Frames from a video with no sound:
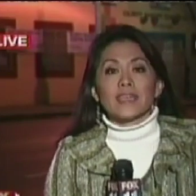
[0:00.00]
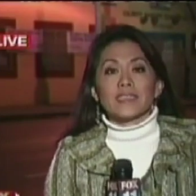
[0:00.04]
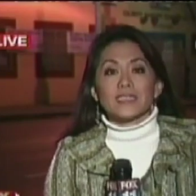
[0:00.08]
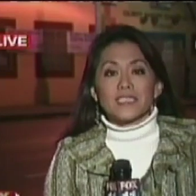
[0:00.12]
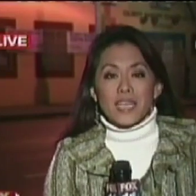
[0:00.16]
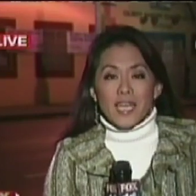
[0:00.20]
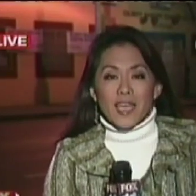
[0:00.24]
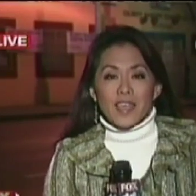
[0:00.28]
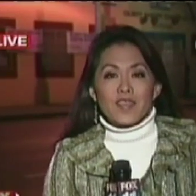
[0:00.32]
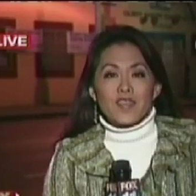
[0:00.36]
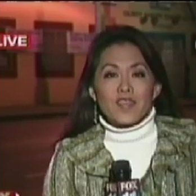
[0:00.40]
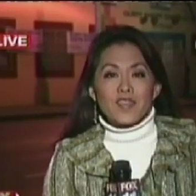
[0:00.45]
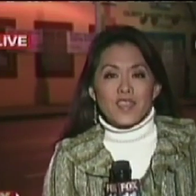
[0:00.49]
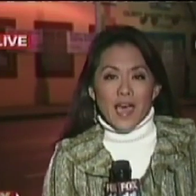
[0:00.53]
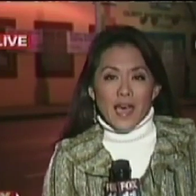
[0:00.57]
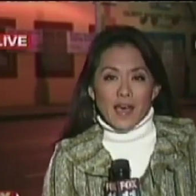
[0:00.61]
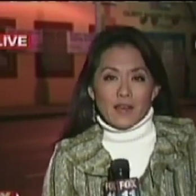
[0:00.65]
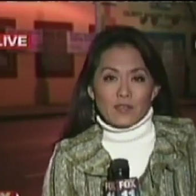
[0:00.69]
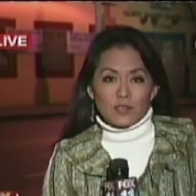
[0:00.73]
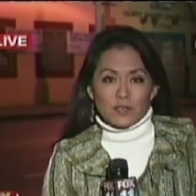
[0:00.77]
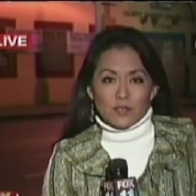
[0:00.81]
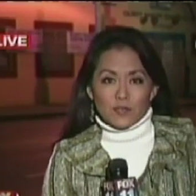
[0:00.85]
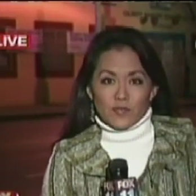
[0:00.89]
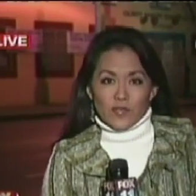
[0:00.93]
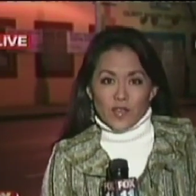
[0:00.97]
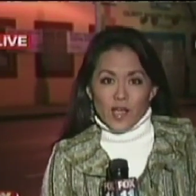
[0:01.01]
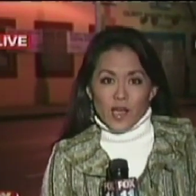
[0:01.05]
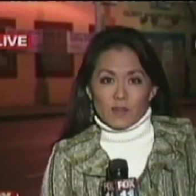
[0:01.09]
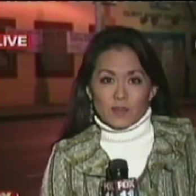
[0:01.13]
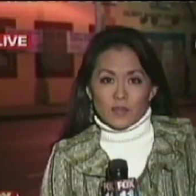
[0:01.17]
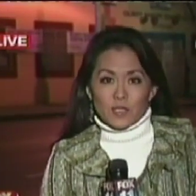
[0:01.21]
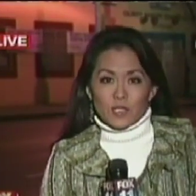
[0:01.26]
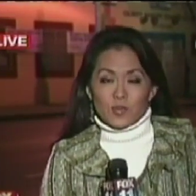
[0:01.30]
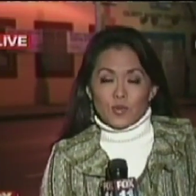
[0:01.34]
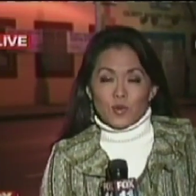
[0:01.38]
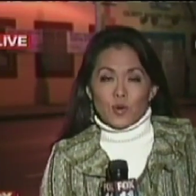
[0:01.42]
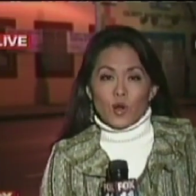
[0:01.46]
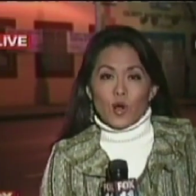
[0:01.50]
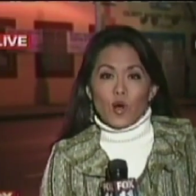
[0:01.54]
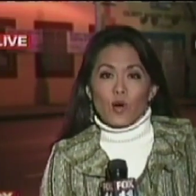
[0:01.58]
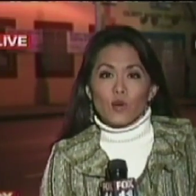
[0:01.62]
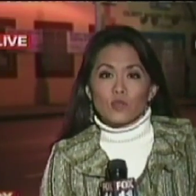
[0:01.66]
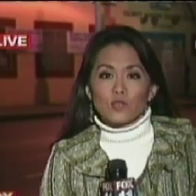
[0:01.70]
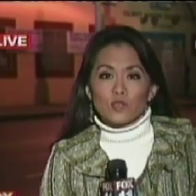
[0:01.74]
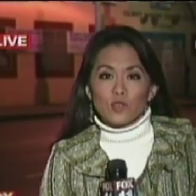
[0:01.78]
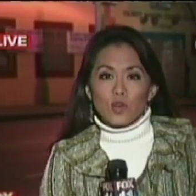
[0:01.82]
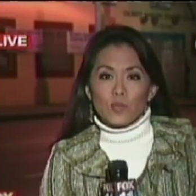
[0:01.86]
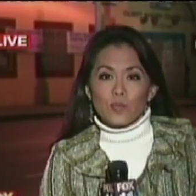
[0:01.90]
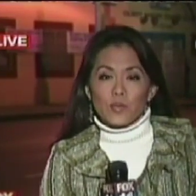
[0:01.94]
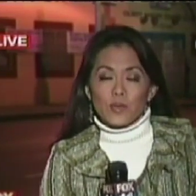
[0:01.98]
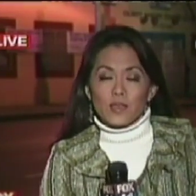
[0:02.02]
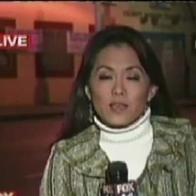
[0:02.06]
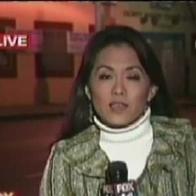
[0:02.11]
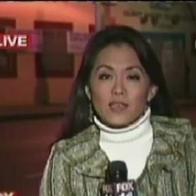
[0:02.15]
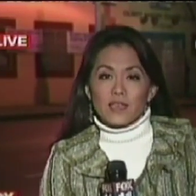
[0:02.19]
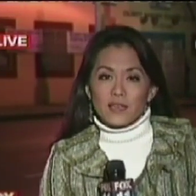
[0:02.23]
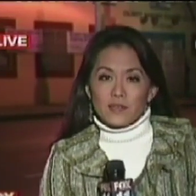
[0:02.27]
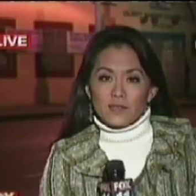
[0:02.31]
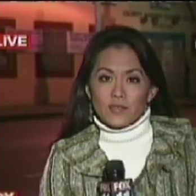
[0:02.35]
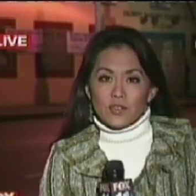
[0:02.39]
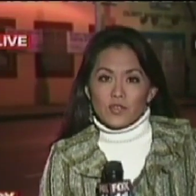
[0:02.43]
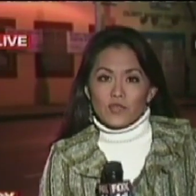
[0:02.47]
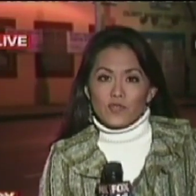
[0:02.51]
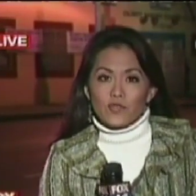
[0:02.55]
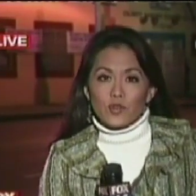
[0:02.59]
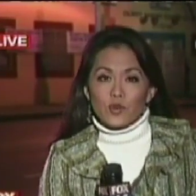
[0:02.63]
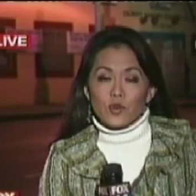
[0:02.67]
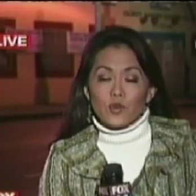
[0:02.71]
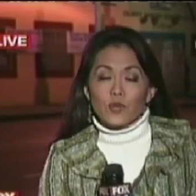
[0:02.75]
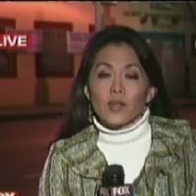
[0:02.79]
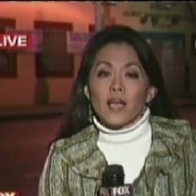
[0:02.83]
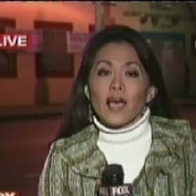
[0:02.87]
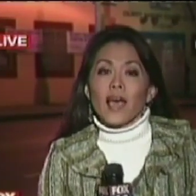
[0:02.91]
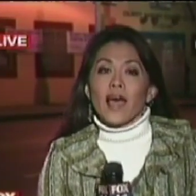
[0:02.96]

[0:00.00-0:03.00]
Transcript: 10,000 families were also being given food.